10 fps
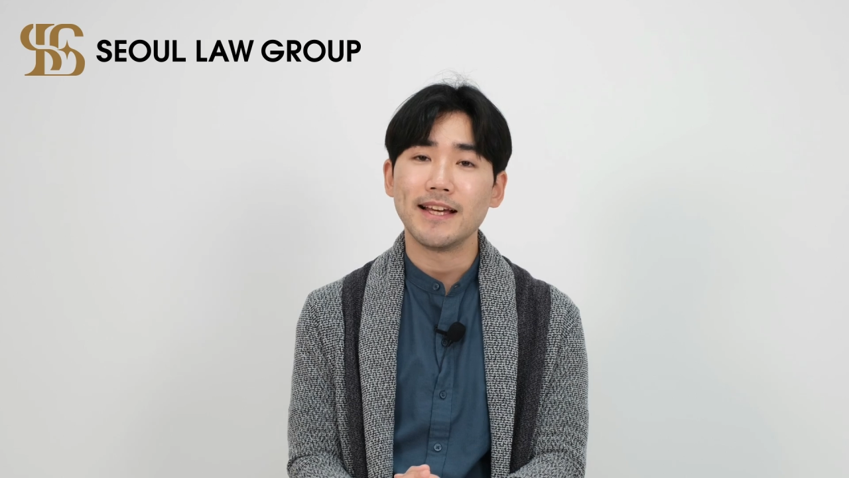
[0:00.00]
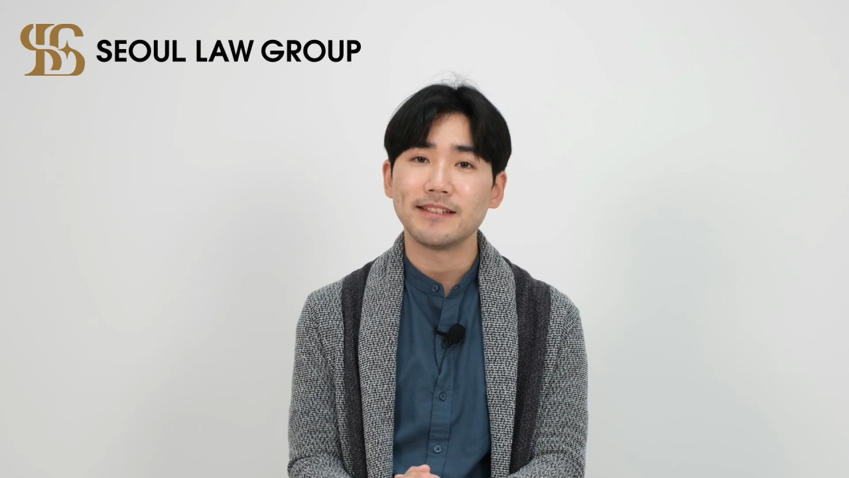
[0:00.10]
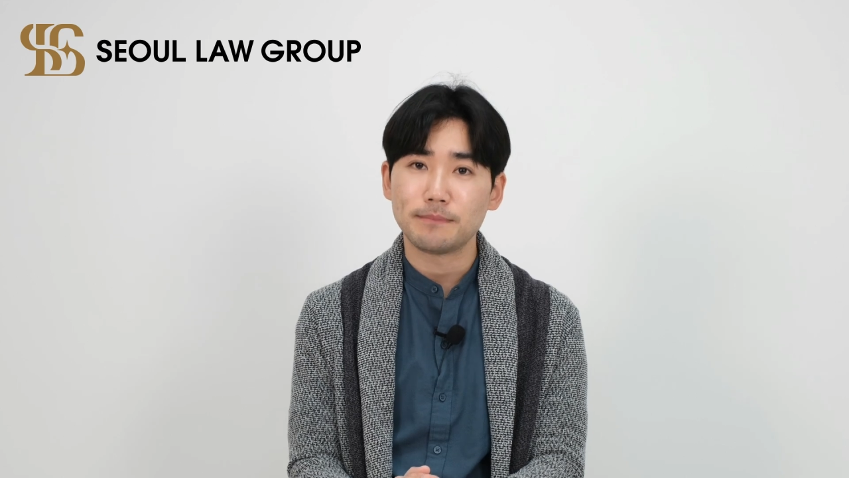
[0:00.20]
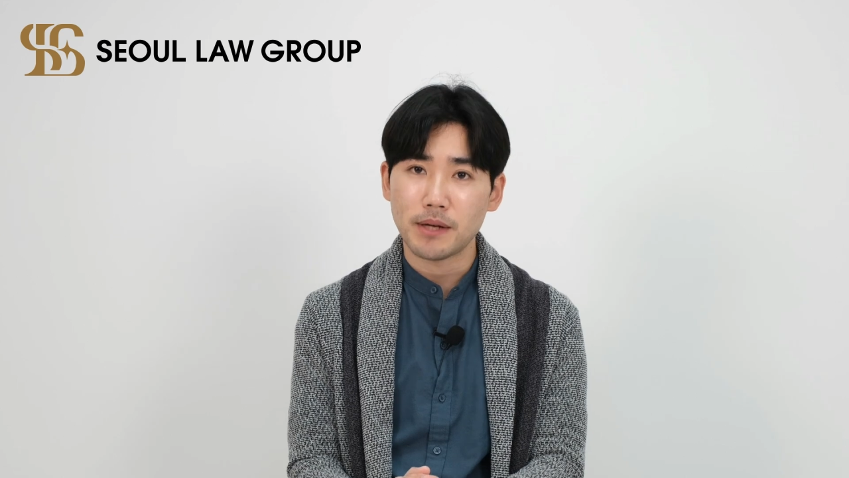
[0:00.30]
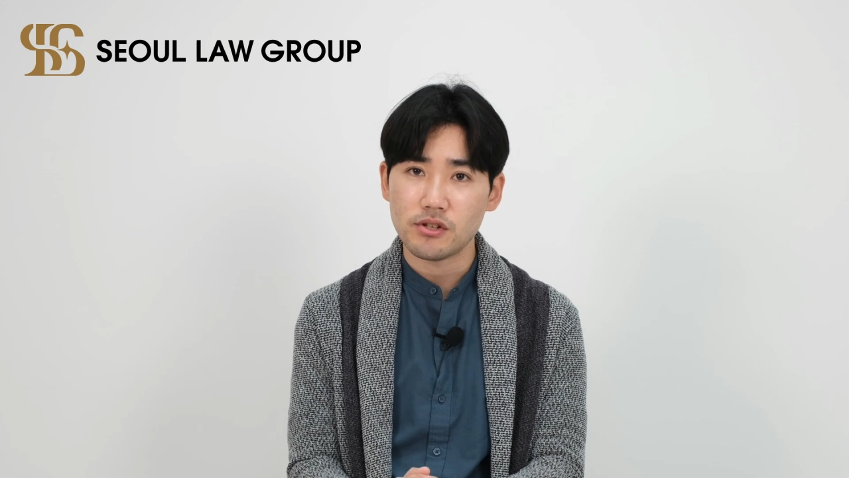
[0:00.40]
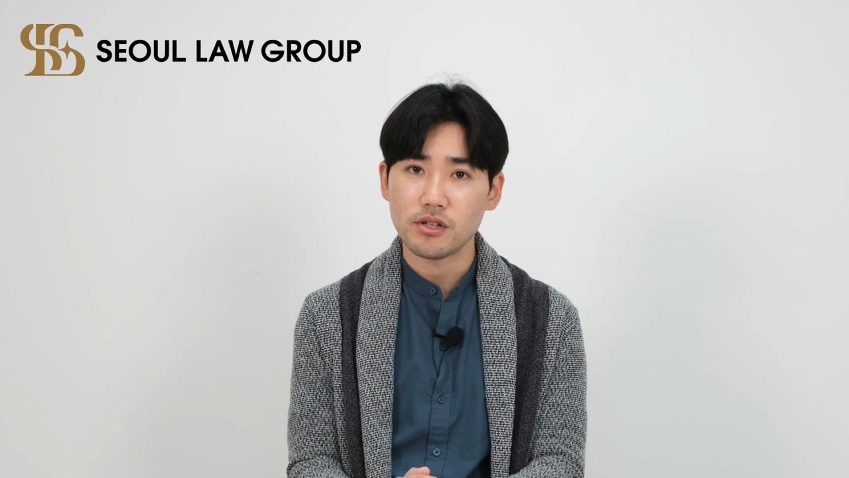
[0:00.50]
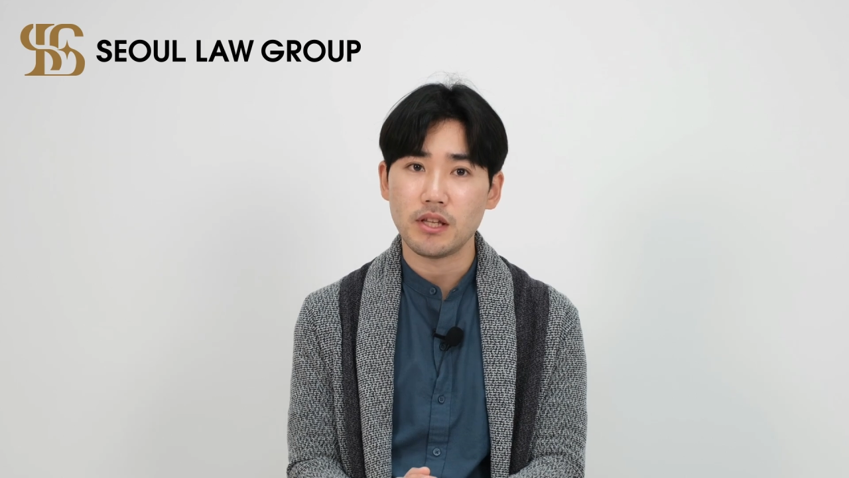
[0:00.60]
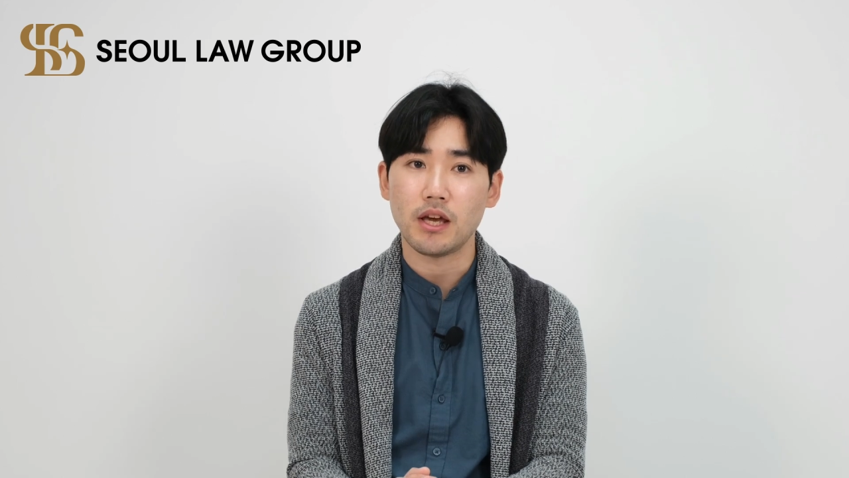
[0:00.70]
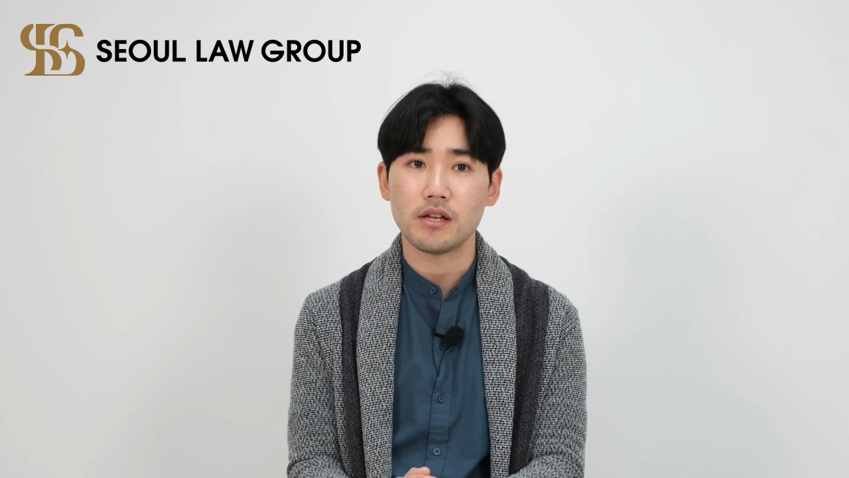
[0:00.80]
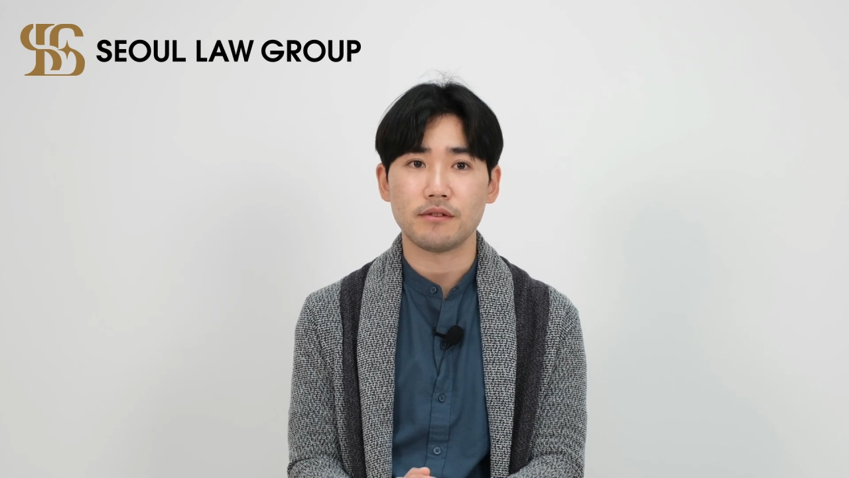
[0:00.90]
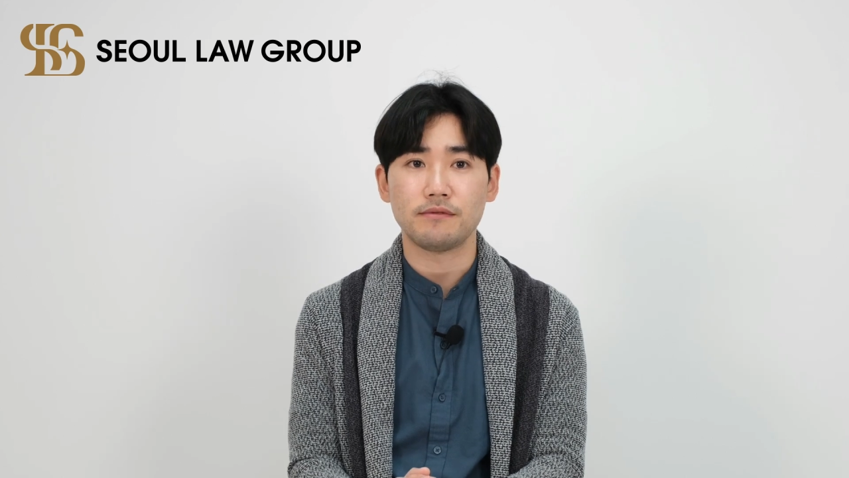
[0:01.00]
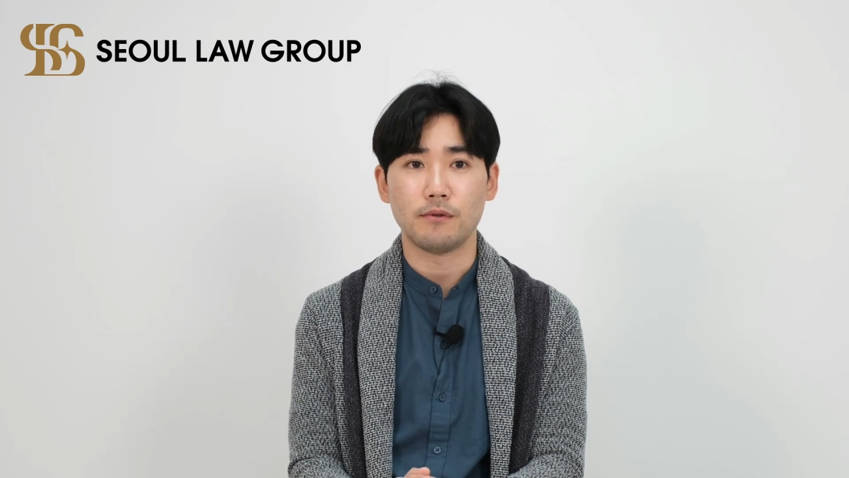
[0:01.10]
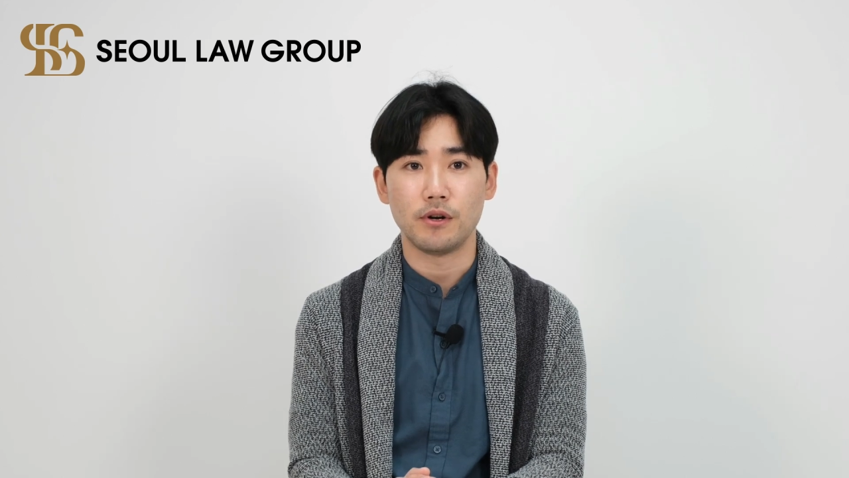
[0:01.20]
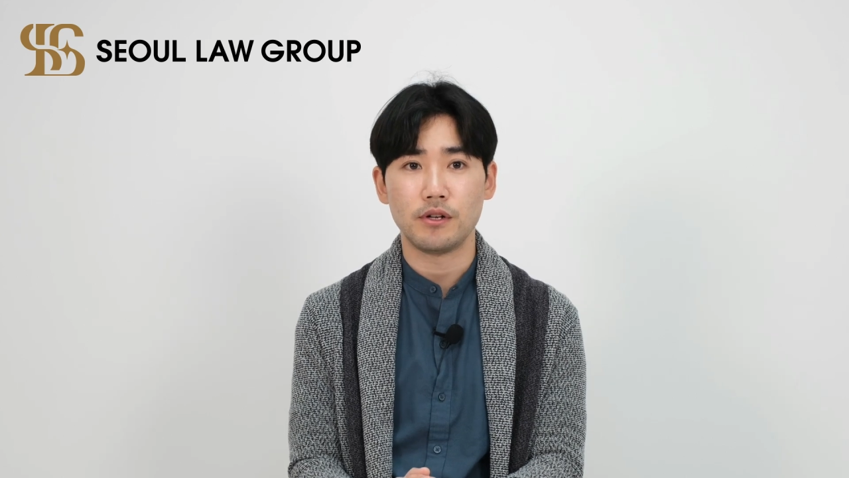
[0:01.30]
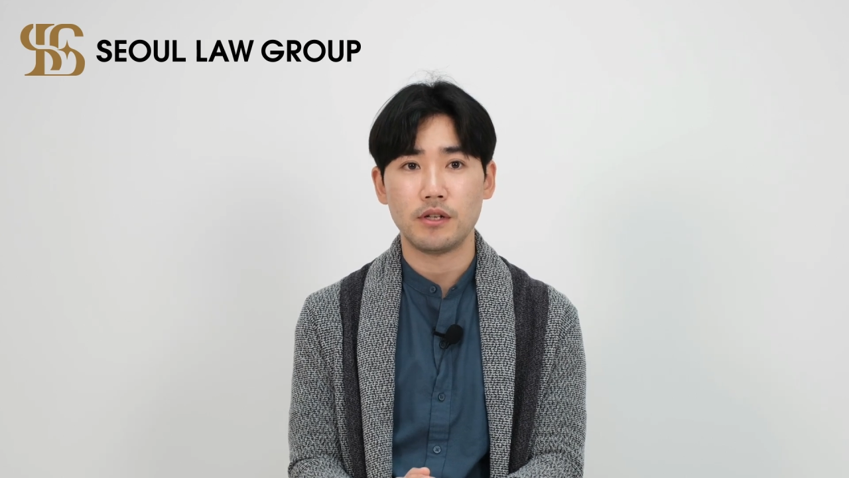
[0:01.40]
especially as a
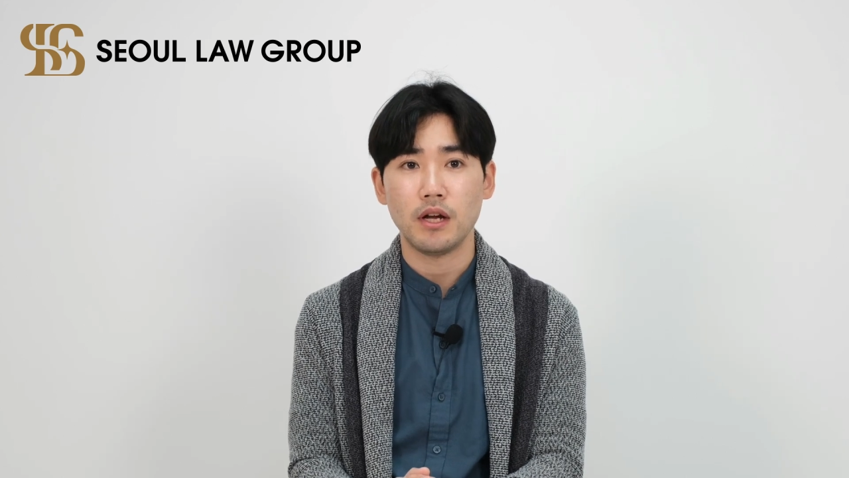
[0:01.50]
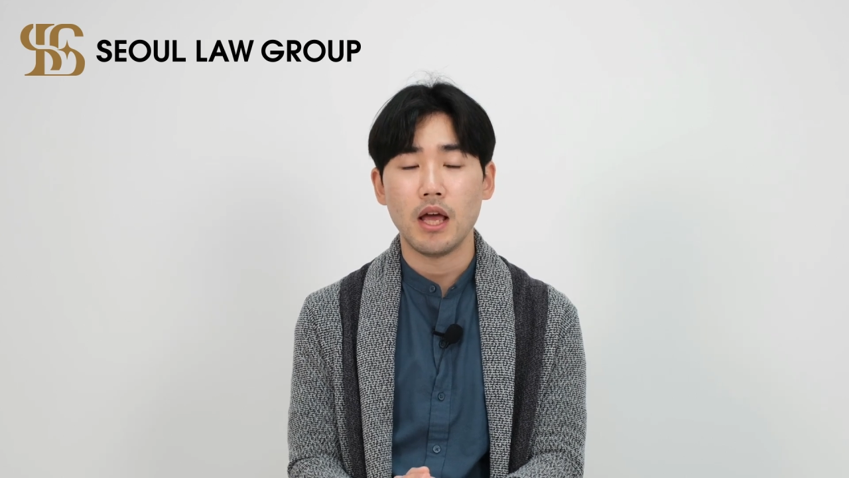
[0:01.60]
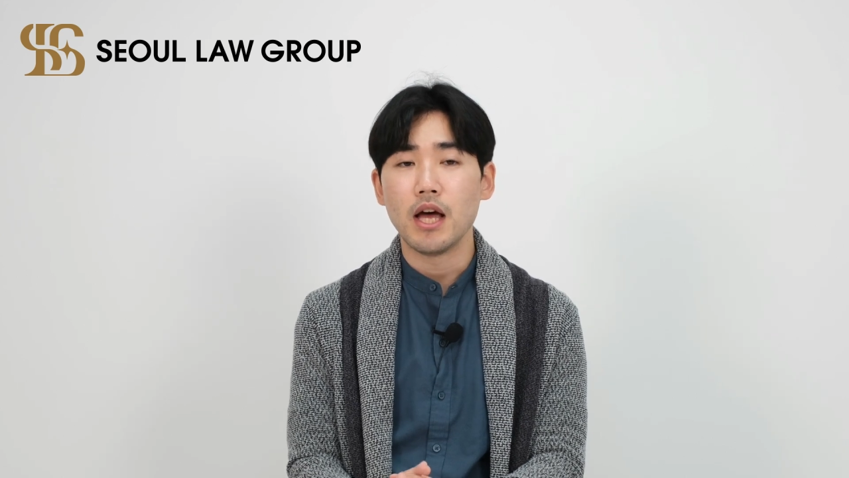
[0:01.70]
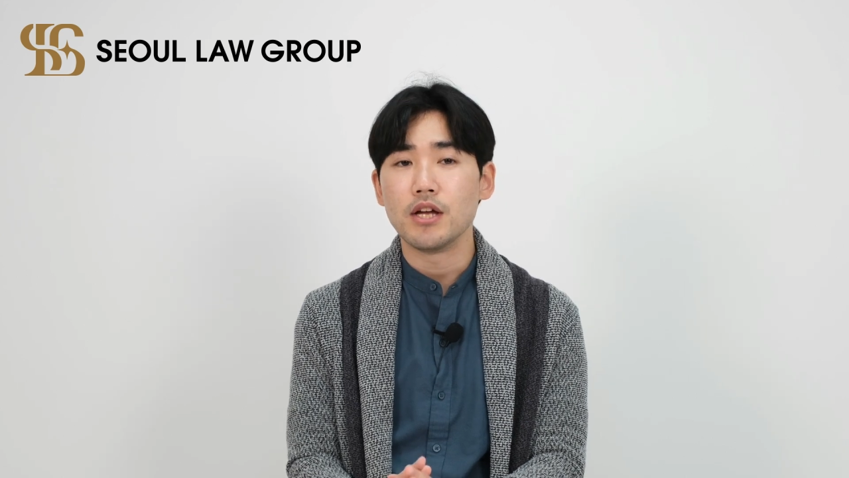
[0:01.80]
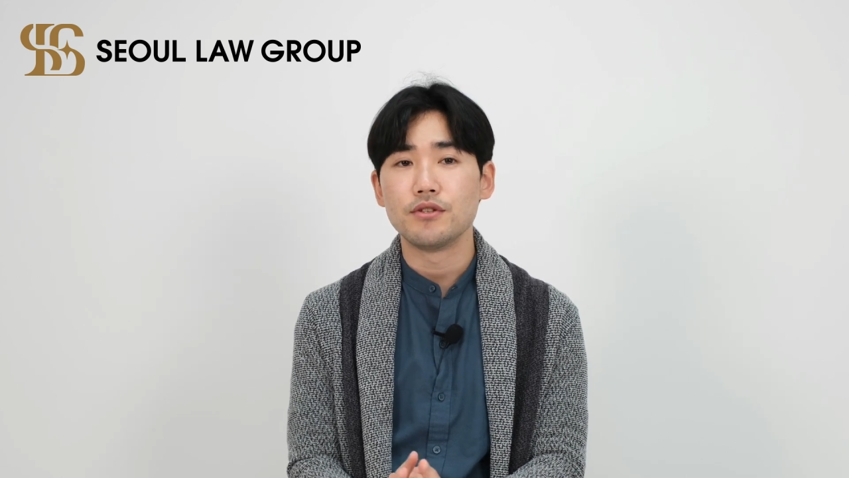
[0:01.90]
foreigner,